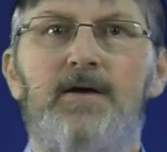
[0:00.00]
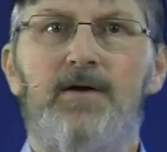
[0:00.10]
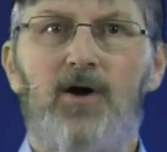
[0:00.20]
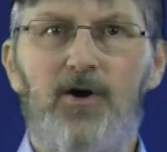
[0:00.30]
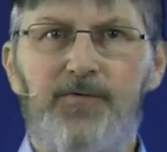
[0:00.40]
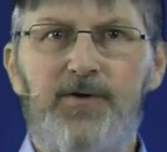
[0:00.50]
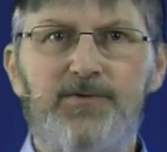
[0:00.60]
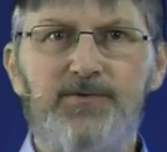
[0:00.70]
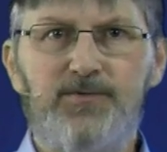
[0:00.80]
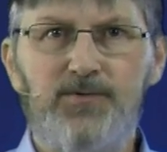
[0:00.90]
Offer
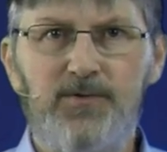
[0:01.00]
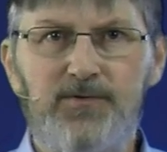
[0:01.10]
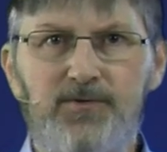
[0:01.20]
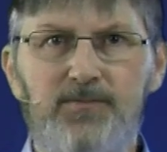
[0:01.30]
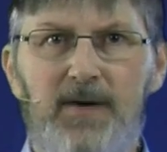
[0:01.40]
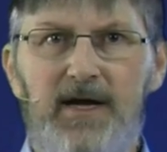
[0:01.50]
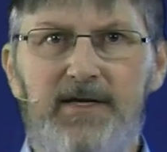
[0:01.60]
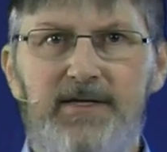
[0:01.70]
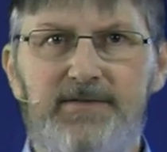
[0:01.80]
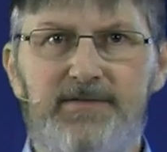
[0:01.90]
also tools to
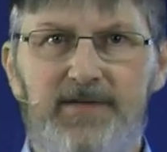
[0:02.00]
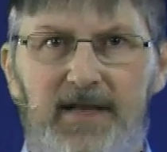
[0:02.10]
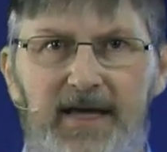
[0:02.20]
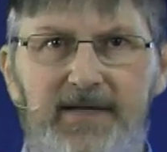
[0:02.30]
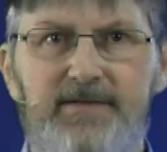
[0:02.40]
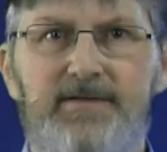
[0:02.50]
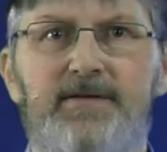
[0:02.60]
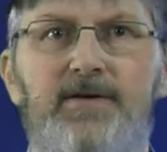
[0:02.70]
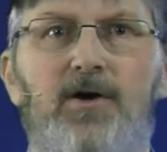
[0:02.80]
mark and select